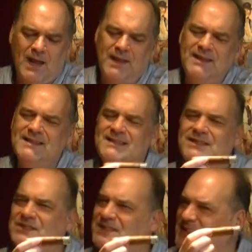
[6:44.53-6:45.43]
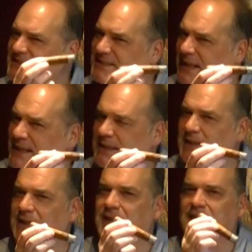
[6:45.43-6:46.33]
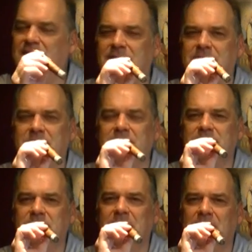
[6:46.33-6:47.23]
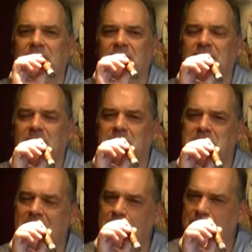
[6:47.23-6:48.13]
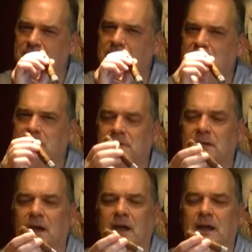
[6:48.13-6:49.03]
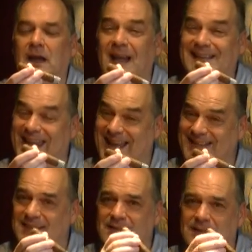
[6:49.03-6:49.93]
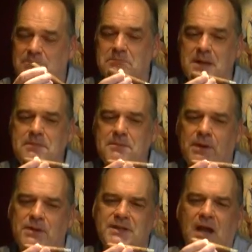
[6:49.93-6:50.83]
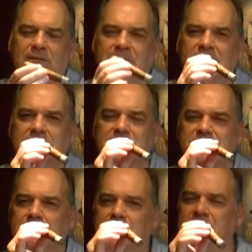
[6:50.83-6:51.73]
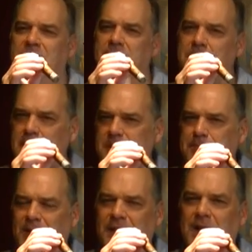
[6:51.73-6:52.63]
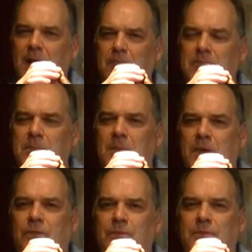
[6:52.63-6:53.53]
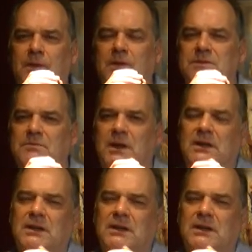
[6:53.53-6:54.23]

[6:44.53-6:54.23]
I think this is just a strength thing. And maybe, again, maybe because I haven't eaten something and I'm maybe picking it up in my mouth, because my,